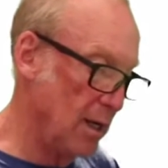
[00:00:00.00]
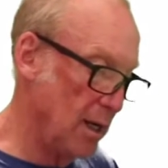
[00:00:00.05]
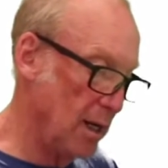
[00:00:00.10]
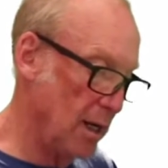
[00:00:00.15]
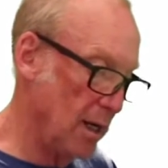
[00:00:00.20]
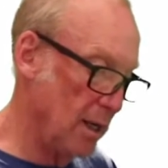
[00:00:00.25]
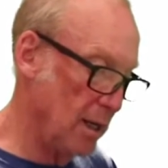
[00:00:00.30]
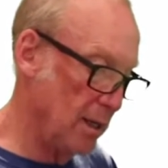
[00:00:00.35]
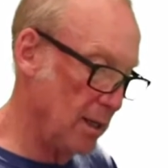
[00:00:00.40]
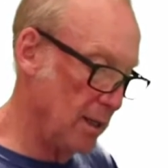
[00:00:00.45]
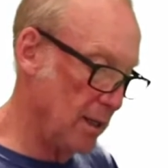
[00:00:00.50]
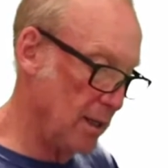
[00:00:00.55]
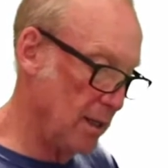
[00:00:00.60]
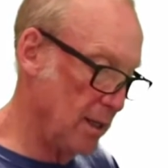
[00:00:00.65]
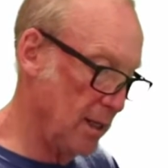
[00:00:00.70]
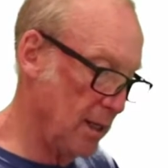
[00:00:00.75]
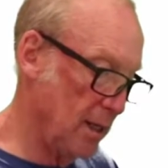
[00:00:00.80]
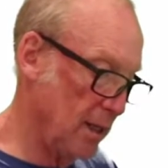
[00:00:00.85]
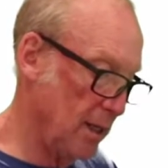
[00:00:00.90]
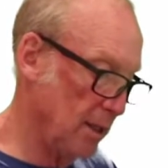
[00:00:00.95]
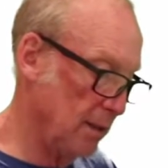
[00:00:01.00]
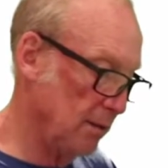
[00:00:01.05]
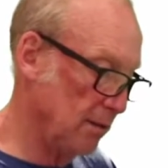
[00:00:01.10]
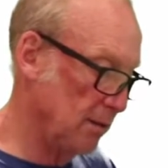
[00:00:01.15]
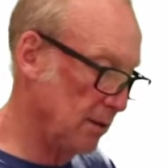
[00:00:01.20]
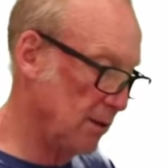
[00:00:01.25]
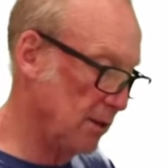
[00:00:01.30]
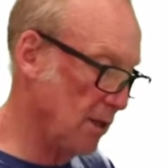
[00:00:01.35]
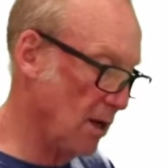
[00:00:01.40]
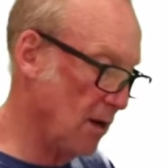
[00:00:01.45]
And
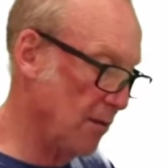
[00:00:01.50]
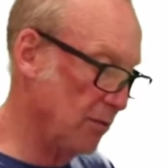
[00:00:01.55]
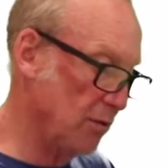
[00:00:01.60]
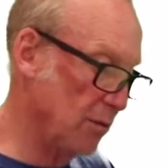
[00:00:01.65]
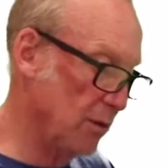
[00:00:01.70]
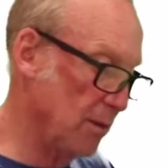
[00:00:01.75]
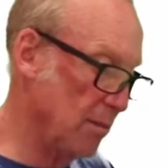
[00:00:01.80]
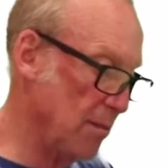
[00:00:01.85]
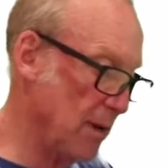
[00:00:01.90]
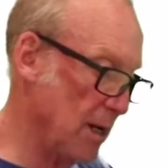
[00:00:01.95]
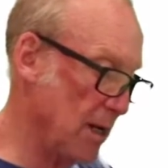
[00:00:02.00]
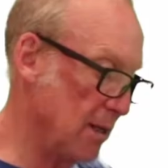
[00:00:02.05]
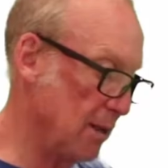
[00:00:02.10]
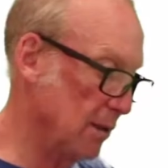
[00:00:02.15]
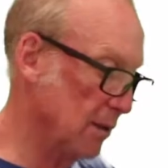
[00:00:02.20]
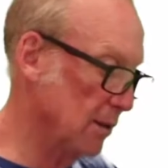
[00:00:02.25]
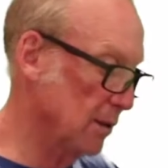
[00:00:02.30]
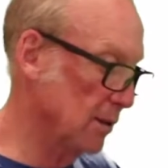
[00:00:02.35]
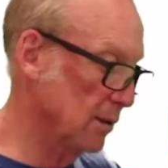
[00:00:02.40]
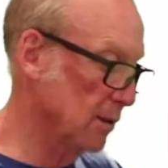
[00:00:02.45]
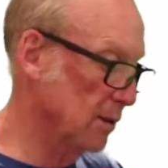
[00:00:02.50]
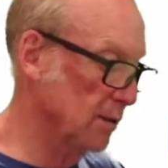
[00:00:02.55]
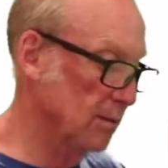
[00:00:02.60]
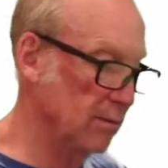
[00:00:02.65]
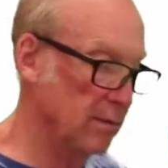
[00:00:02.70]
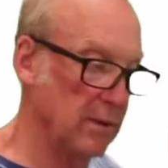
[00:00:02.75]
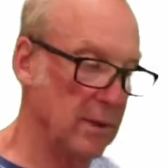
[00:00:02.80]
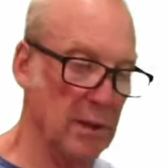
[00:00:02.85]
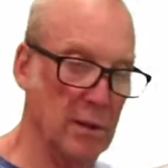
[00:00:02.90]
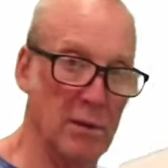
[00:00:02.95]
software
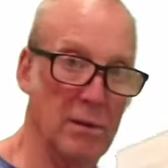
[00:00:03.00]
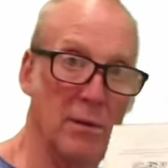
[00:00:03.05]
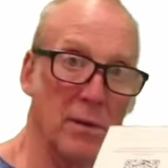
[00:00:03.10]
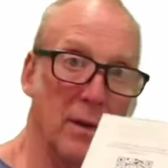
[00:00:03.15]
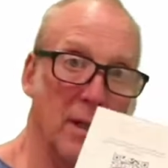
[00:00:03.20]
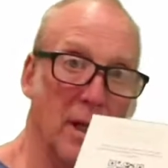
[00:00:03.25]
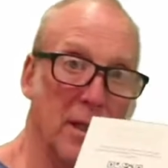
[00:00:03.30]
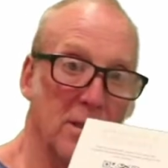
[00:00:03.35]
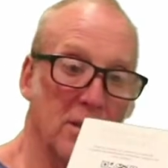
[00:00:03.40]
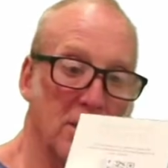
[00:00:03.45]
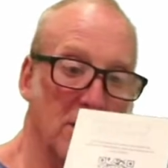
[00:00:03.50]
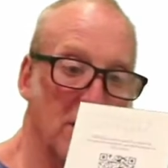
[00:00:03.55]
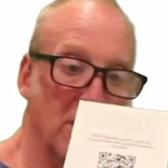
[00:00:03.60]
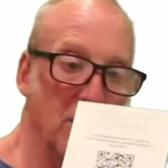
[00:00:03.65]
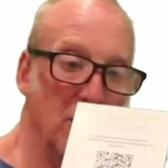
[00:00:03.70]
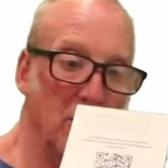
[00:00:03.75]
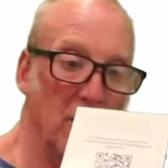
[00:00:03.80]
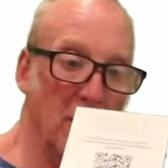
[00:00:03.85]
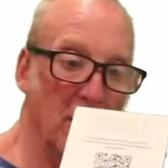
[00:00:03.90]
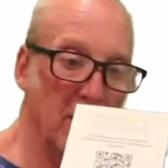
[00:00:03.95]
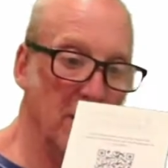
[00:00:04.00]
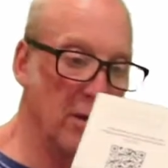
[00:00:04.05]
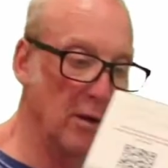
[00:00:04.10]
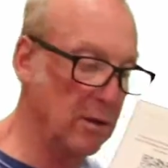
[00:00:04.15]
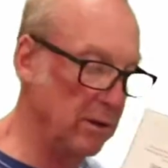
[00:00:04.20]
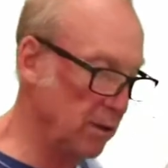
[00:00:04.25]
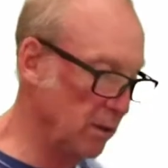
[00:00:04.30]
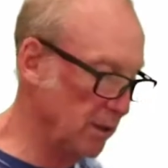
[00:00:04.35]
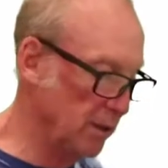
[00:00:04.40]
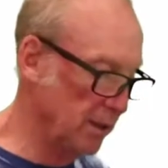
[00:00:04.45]
manuals, you know, that's a QR
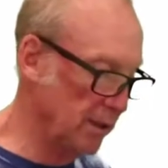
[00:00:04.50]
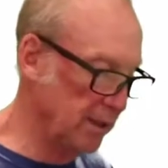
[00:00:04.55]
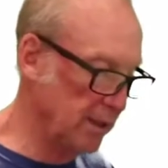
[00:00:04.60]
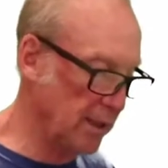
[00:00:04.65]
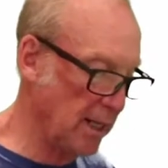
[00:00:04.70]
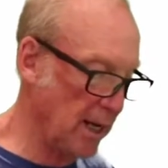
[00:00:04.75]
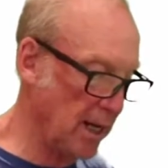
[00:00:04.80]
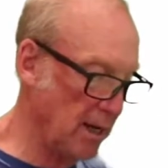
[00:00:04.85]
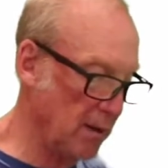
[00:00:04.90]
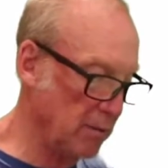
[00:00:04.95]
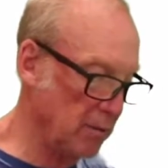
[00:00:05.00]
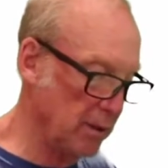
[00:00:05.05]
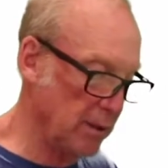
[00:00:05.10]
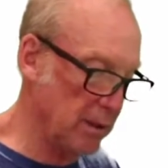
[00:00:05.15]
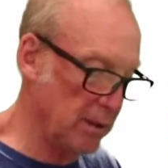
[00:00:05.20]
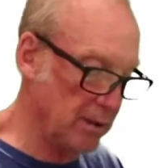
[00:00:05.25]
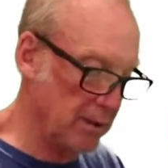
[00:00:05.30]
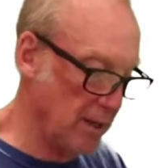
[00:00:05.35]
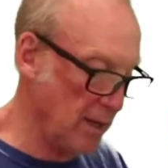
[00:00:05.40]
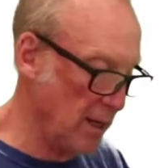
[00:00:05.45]
code you could scan with your